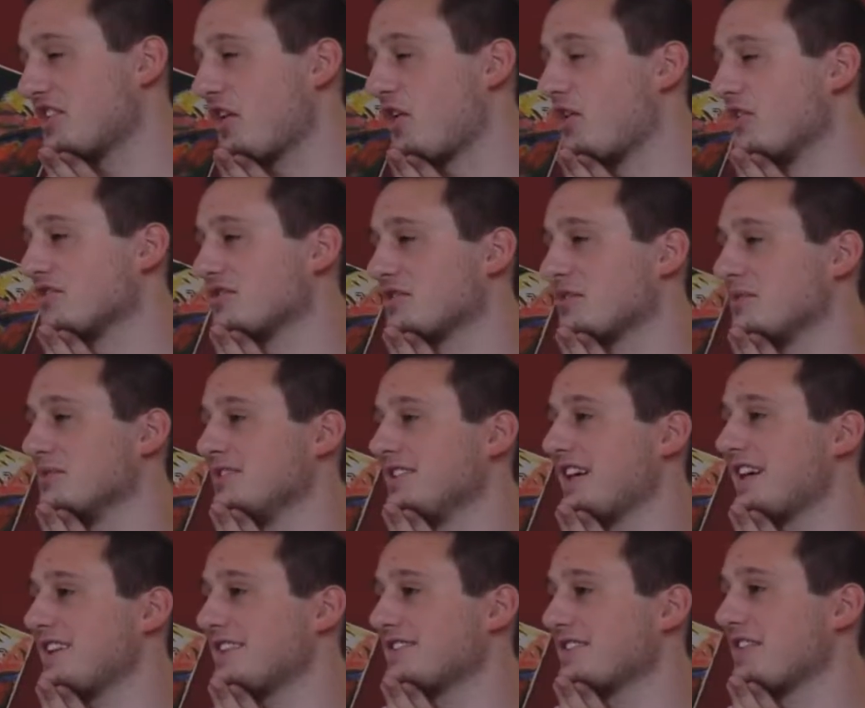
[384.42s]
also
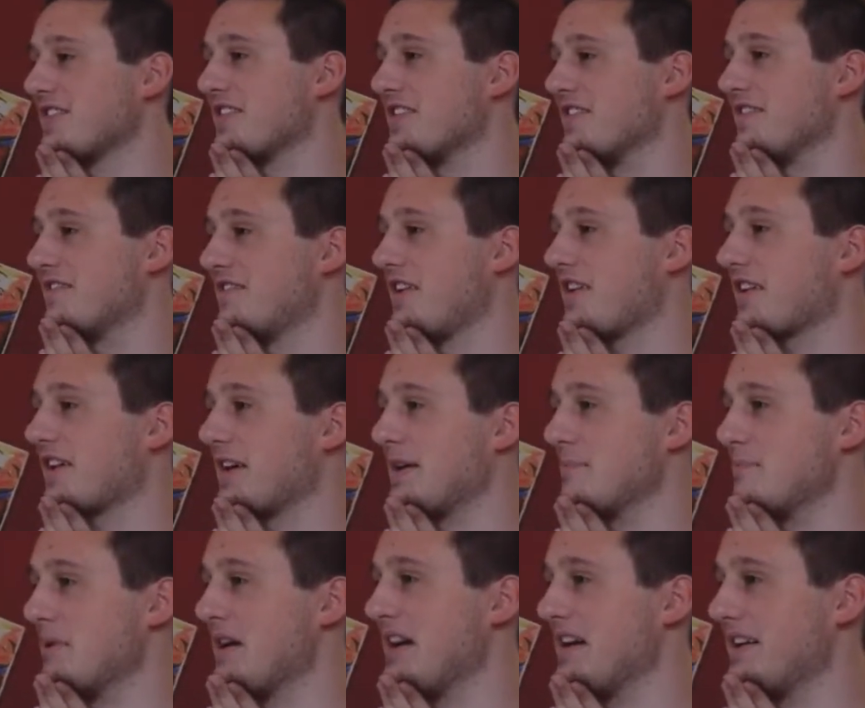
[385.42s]
lays on the
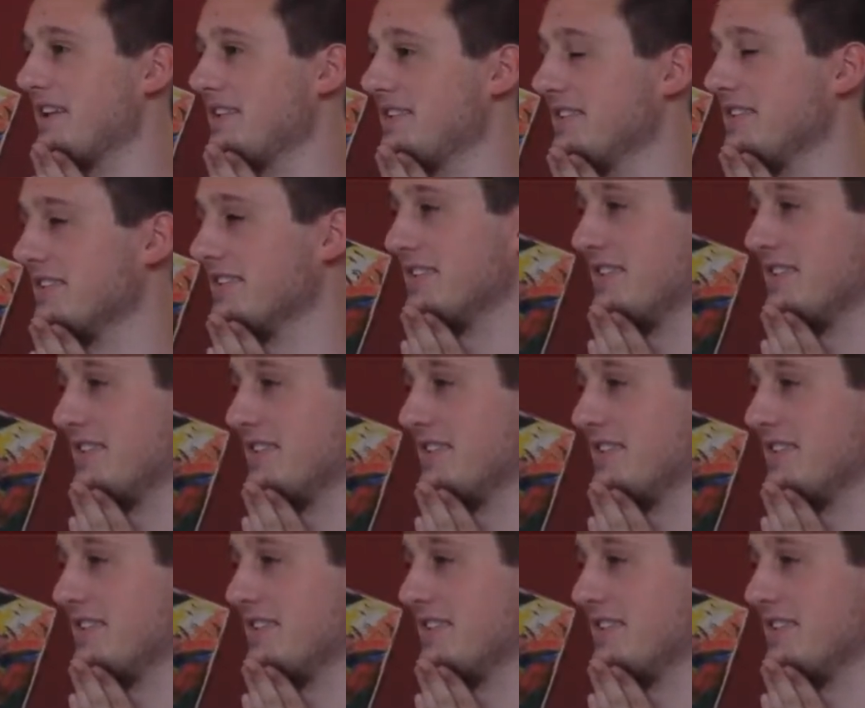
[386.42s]
fucking bed.